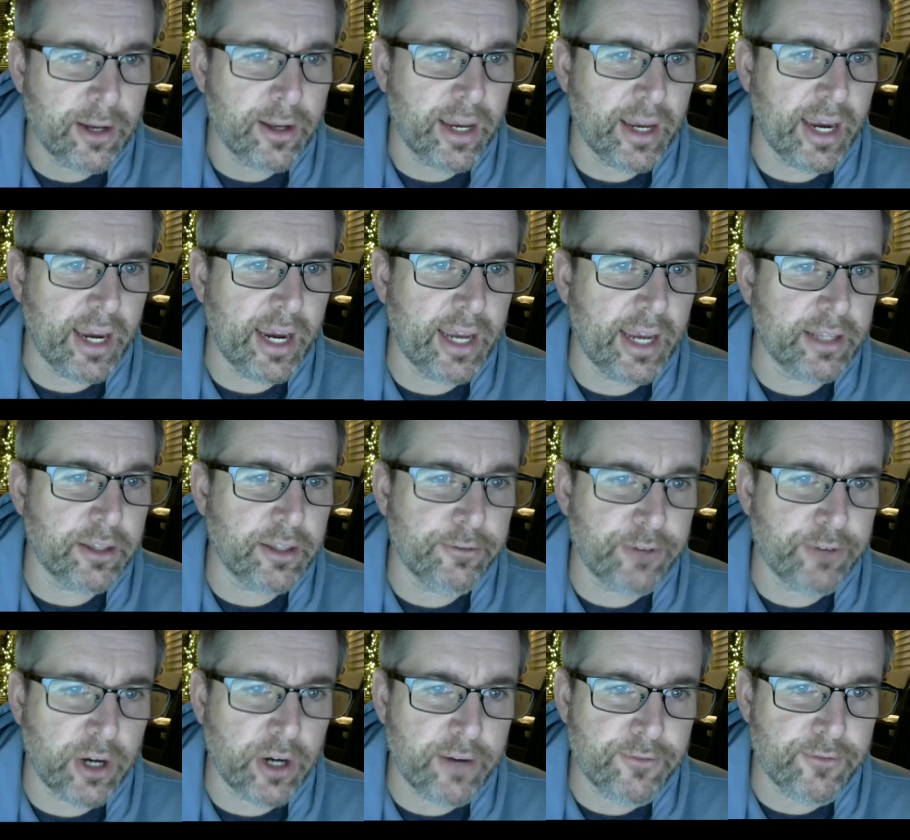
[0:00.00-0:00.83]
And the
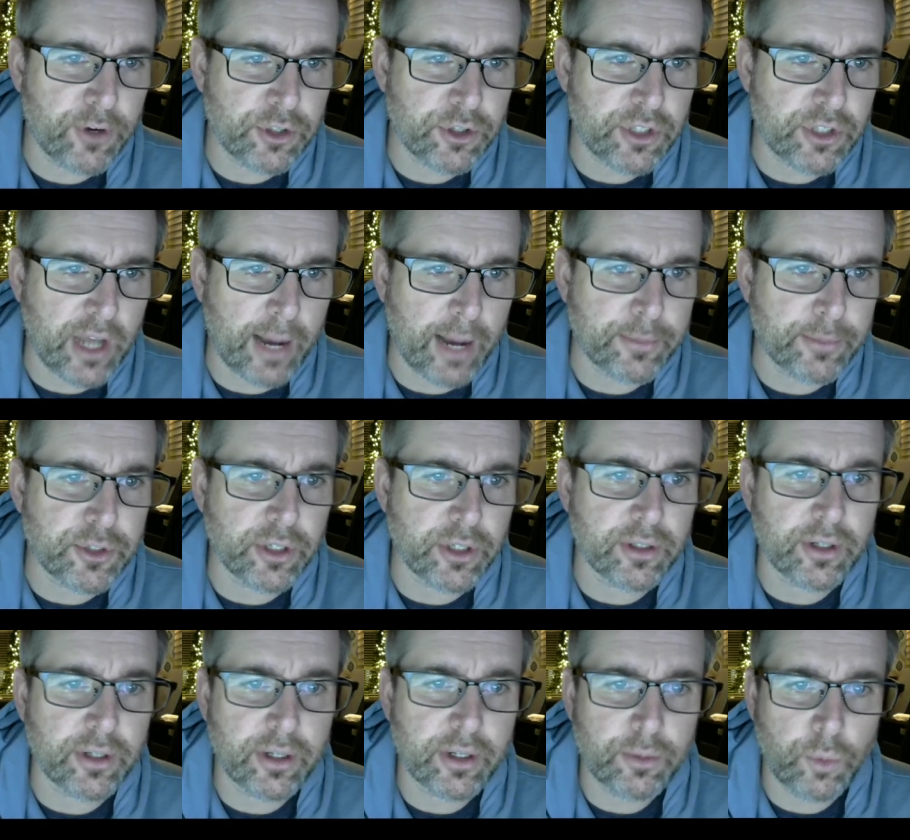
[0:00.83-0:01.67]
very first
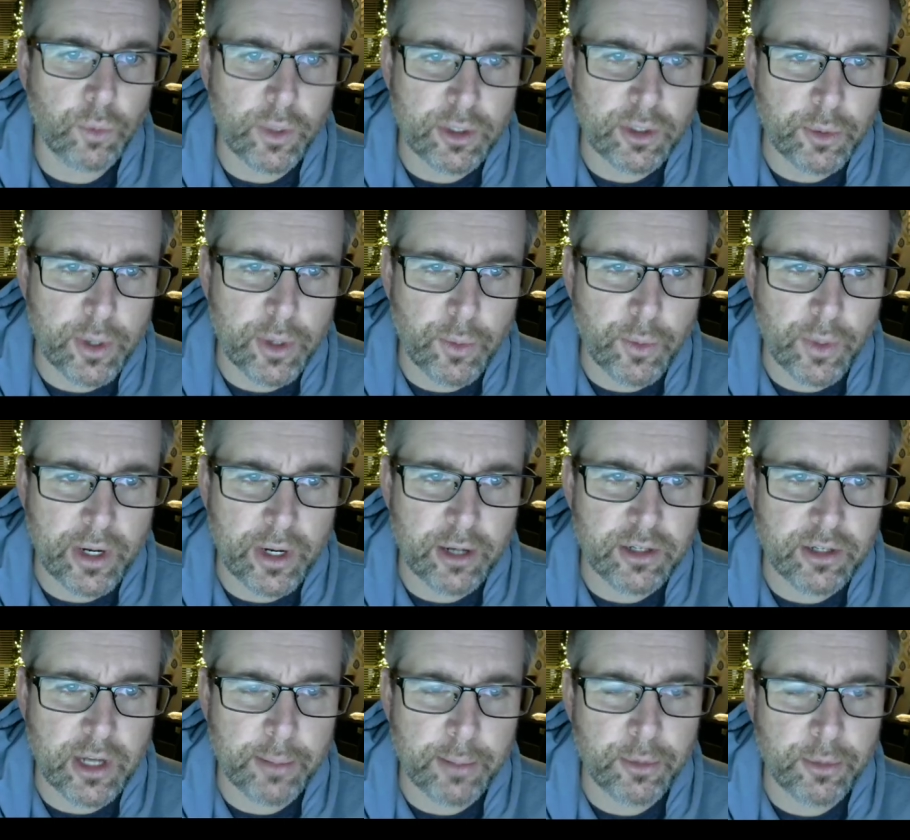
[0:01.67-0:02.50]
option, what do we want our
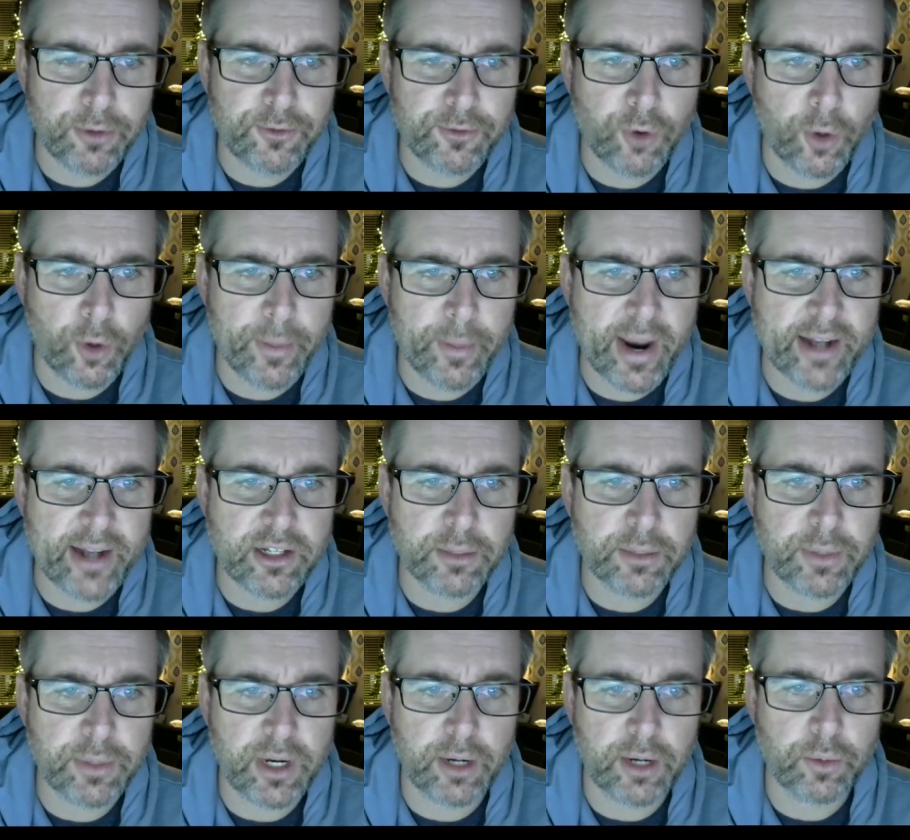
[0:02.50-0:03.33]
number format
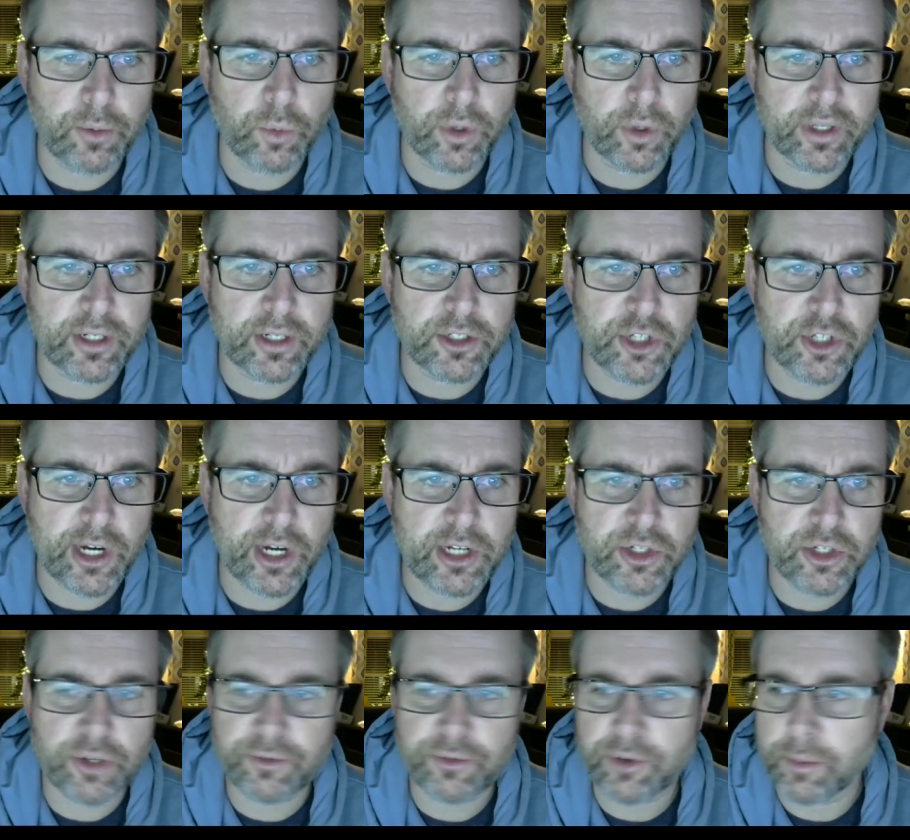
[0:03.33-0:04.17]
to be? We're going to
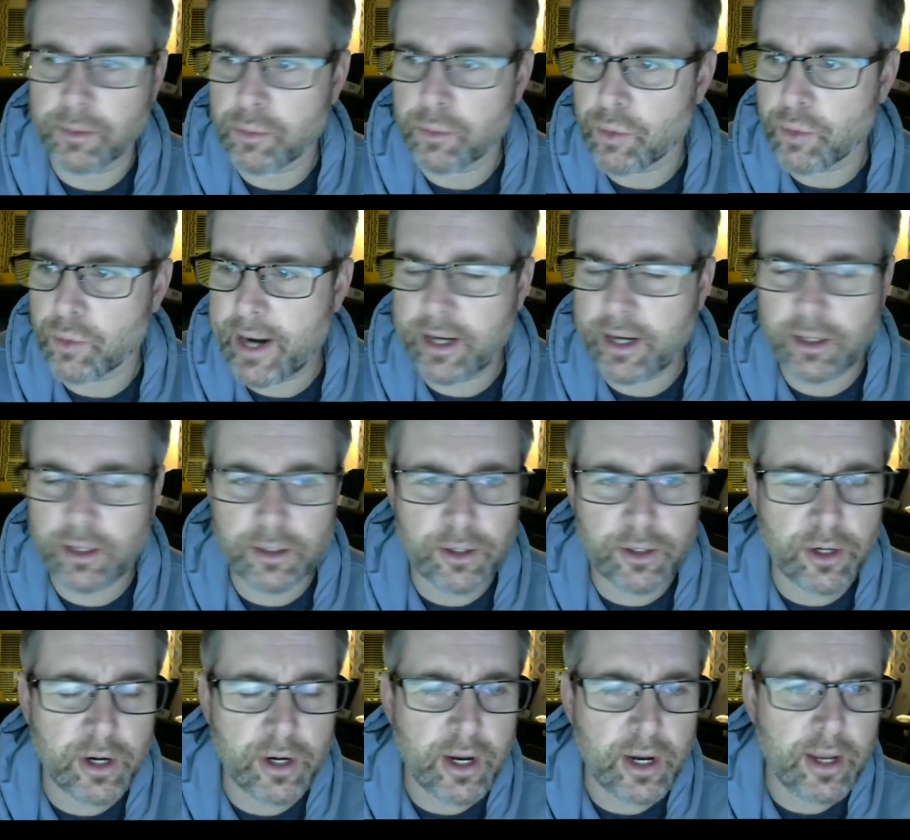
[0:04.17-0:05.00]
change it from
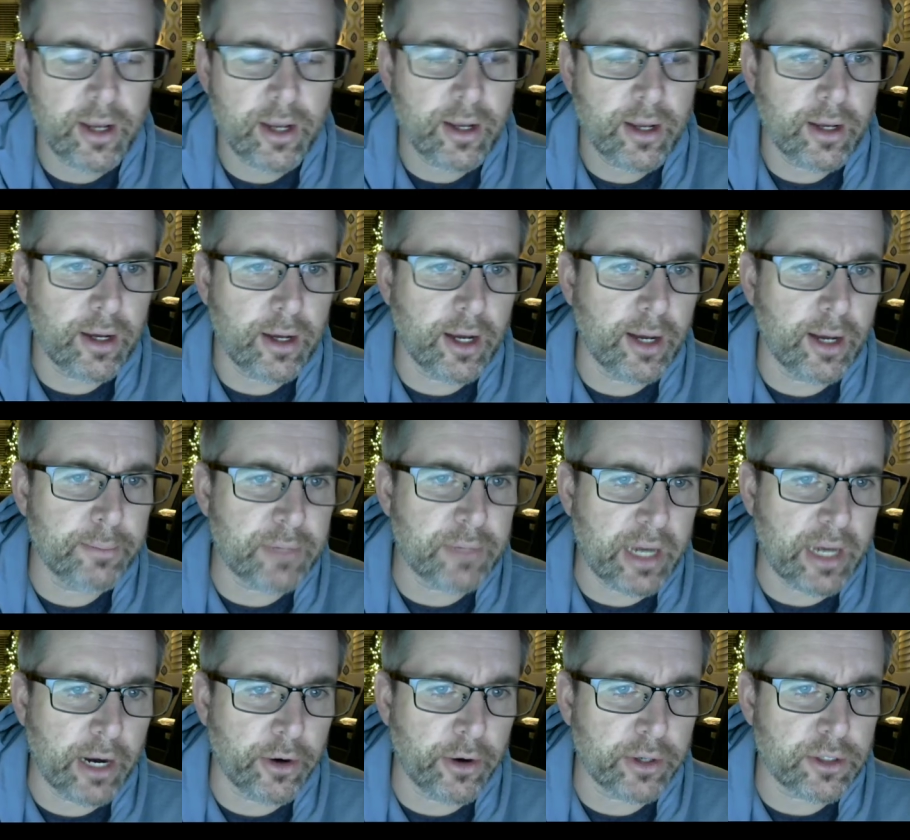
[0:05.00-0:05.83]
regular
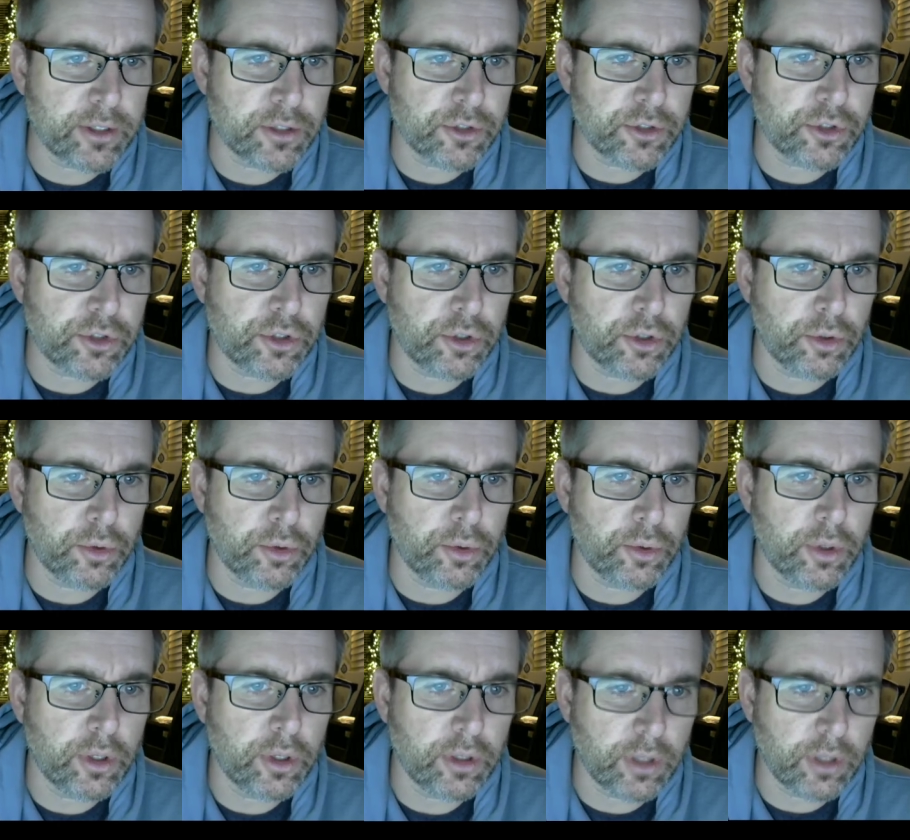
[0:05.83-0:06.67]
characters
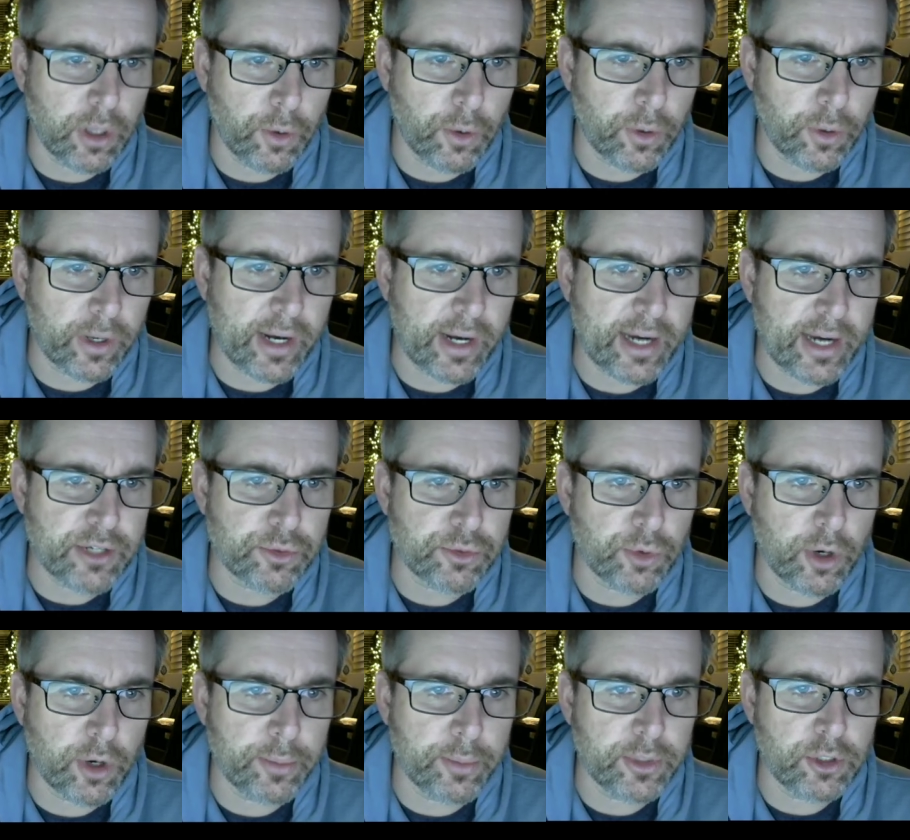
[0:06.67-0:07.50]
to lowercase
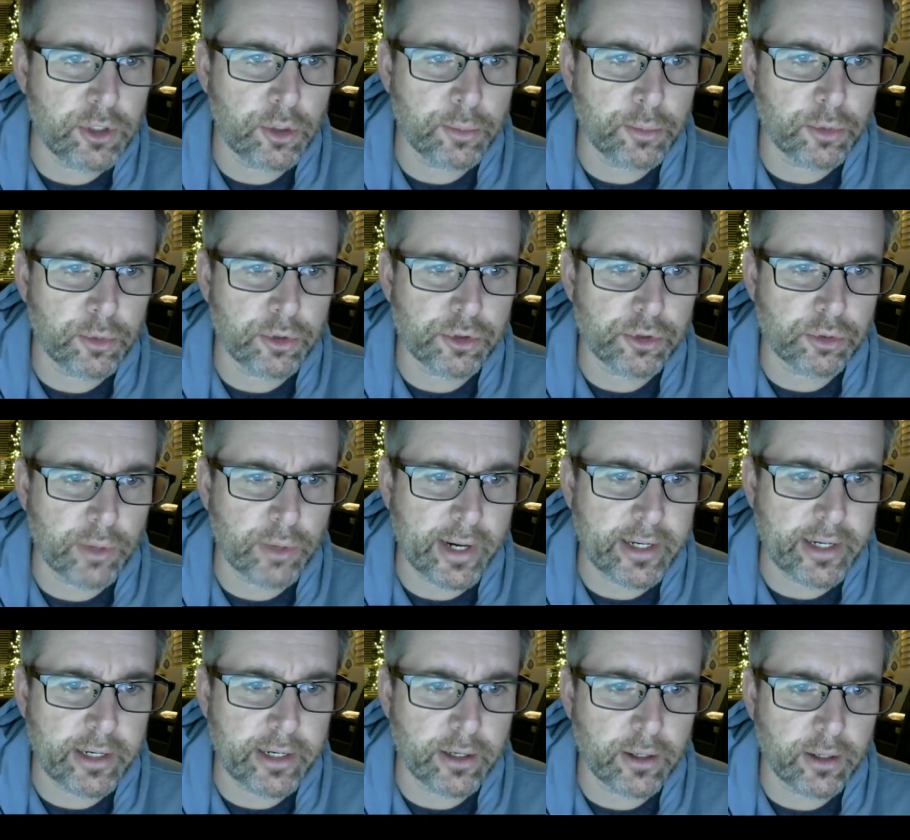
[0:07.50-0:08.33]
Roman numerals
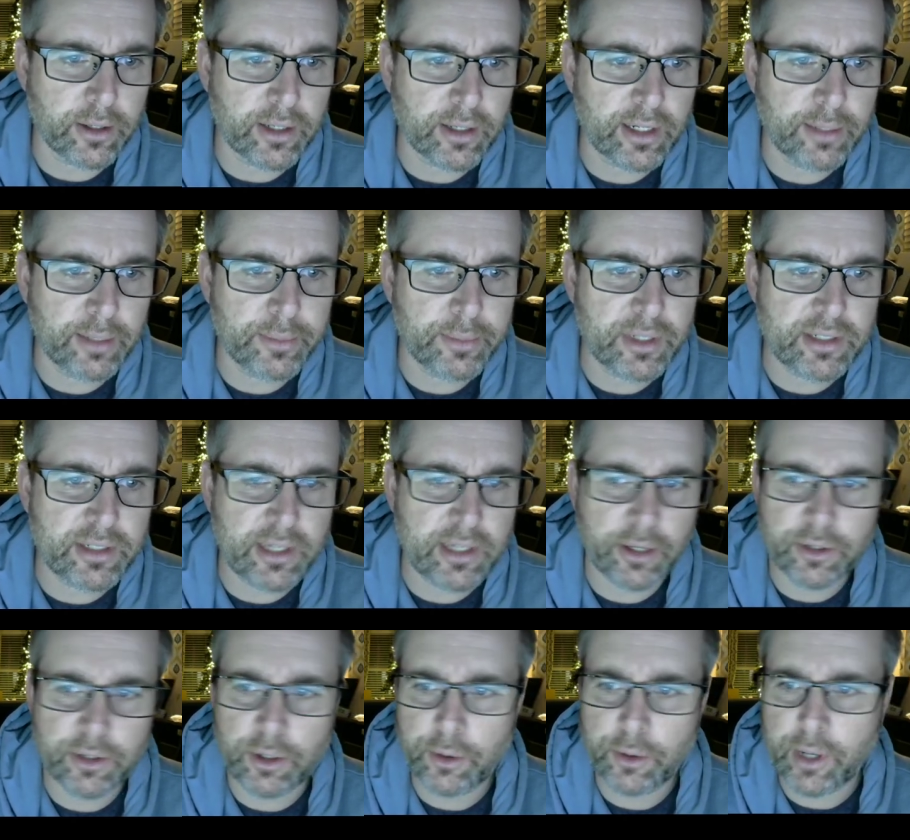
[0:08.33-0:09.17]
right here. And I'm going to
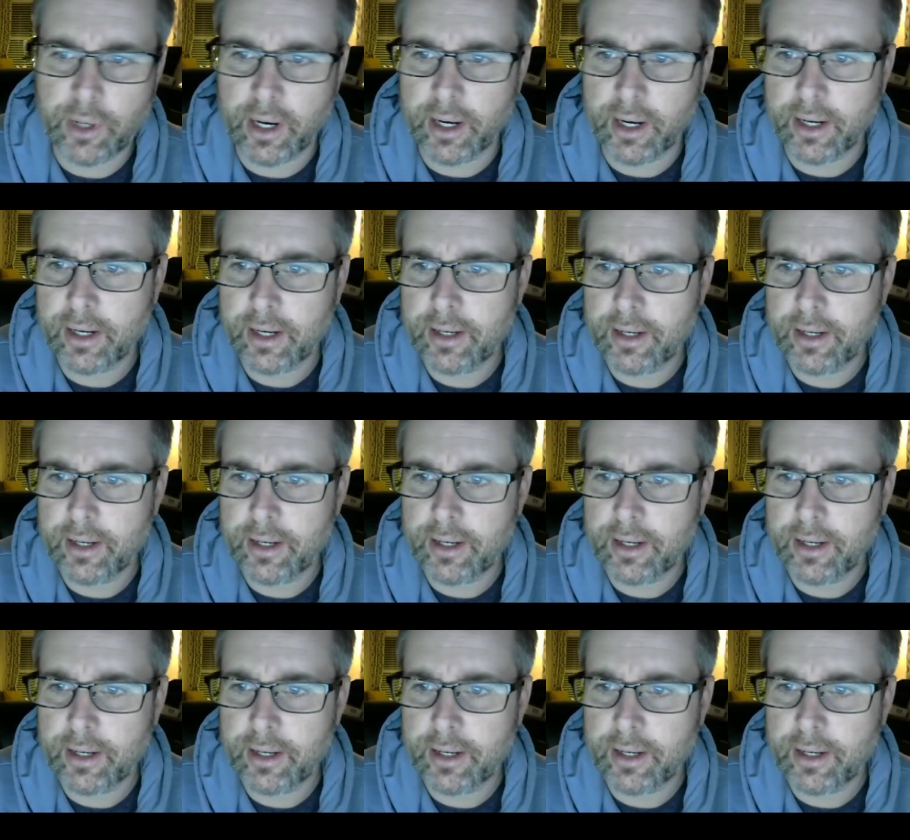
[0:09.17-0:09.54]
tell it OK.